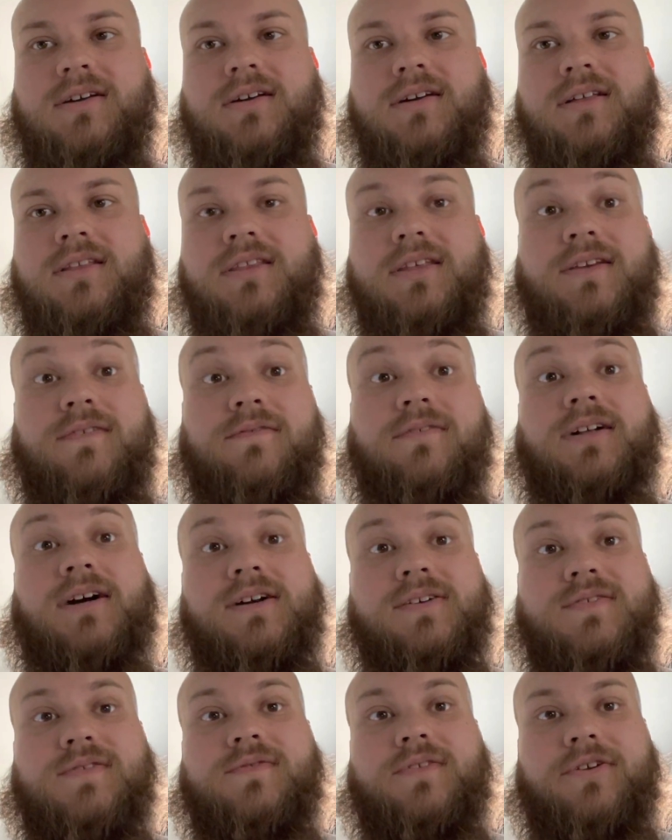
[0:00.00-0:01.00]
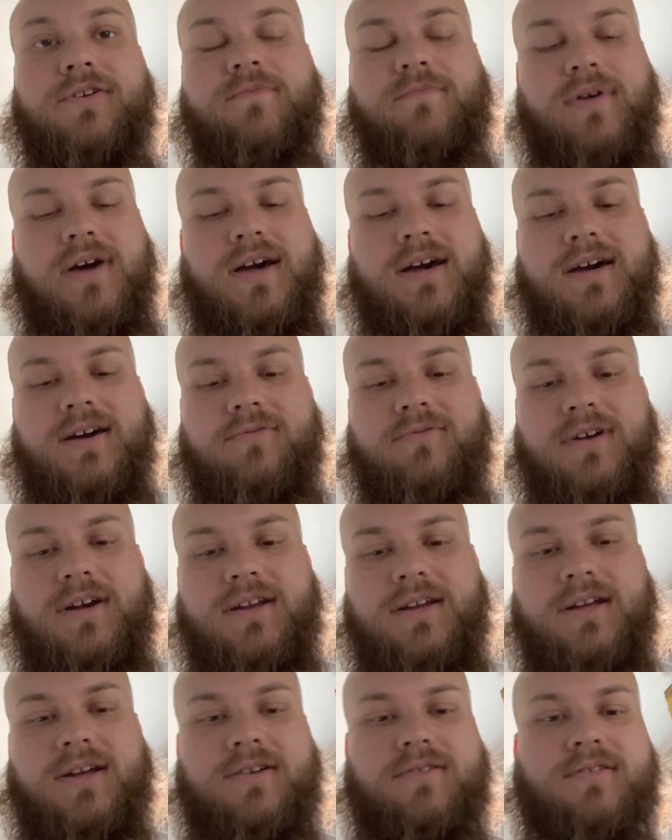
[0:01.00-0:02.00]
The flies are very bad
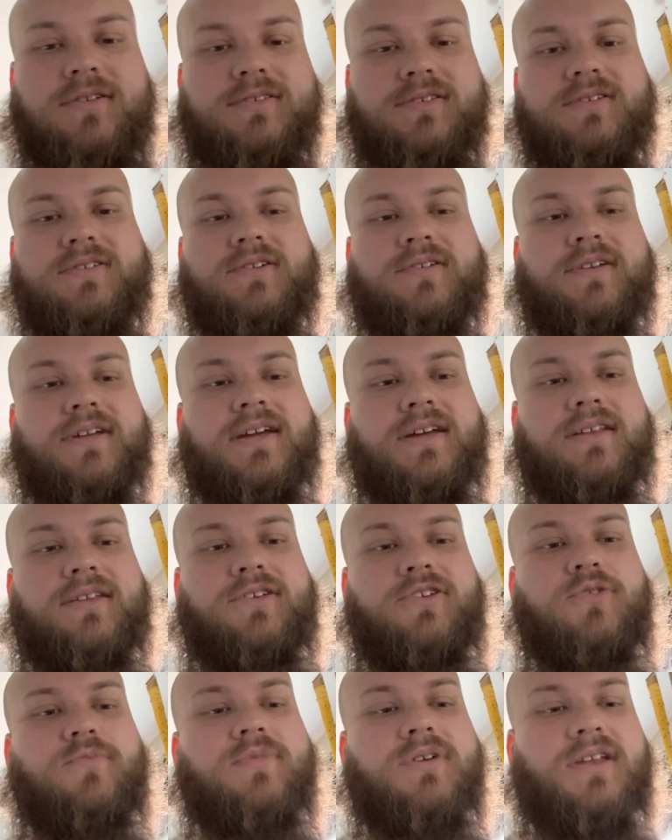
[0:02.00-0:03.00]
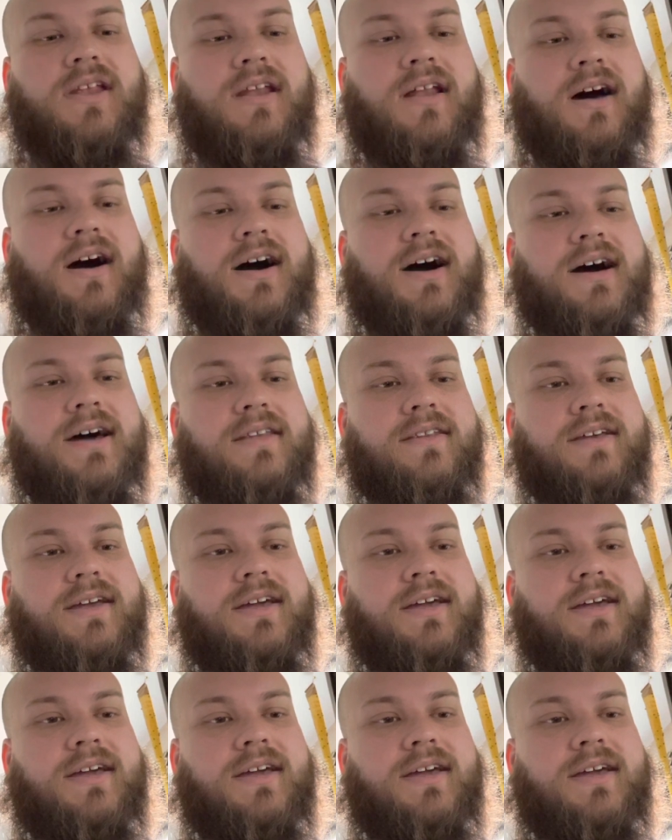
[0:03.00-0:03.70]
right now because it's starting to get humid and hot,